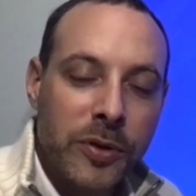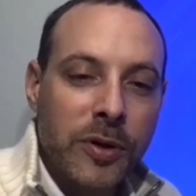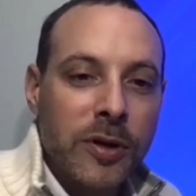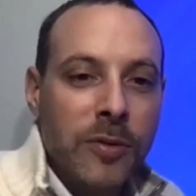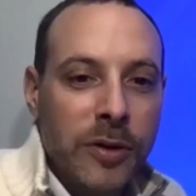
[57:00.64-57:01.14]

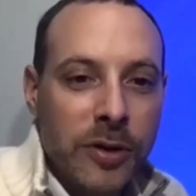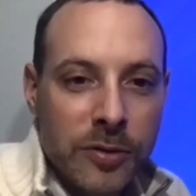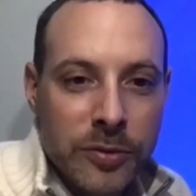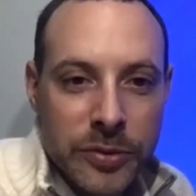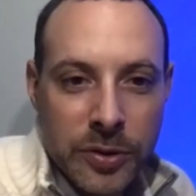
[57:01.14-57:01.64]
or you
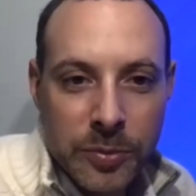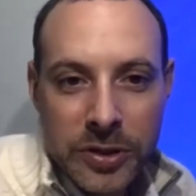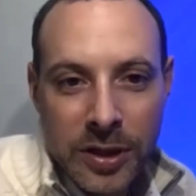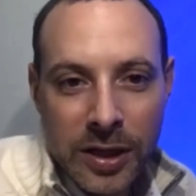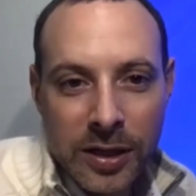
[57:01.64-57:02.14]
lose your
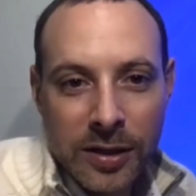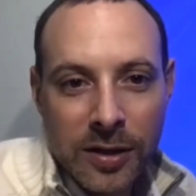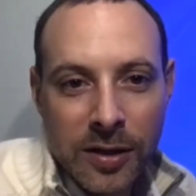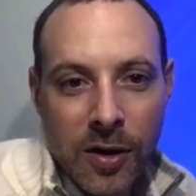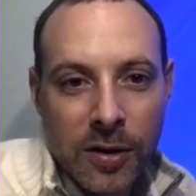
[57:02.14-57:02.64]

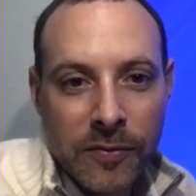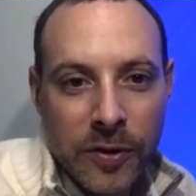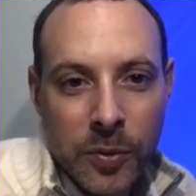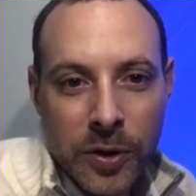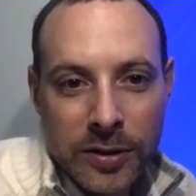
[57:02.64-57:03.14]
machine, all of the
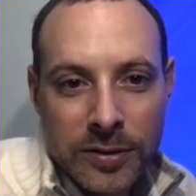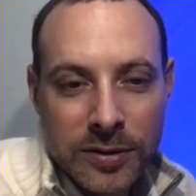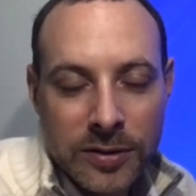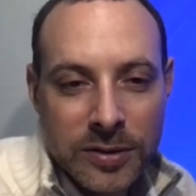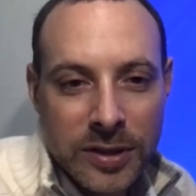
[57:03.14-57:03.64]
work is
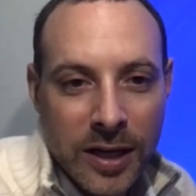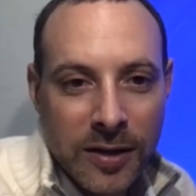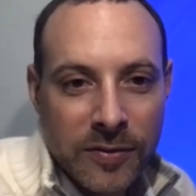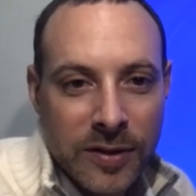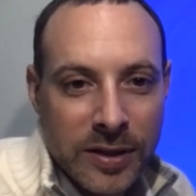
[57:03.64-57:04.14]
still
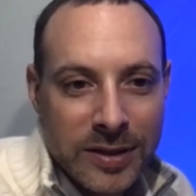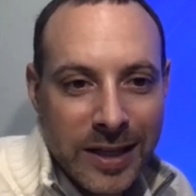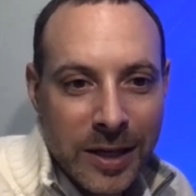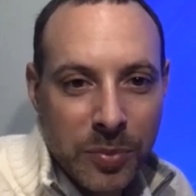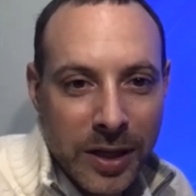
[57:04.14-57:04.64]
saved in the
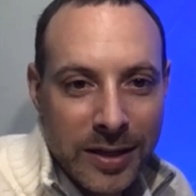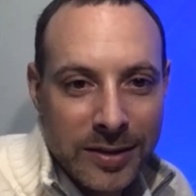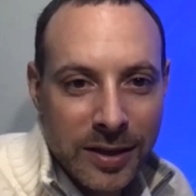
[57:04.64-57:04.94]
same place.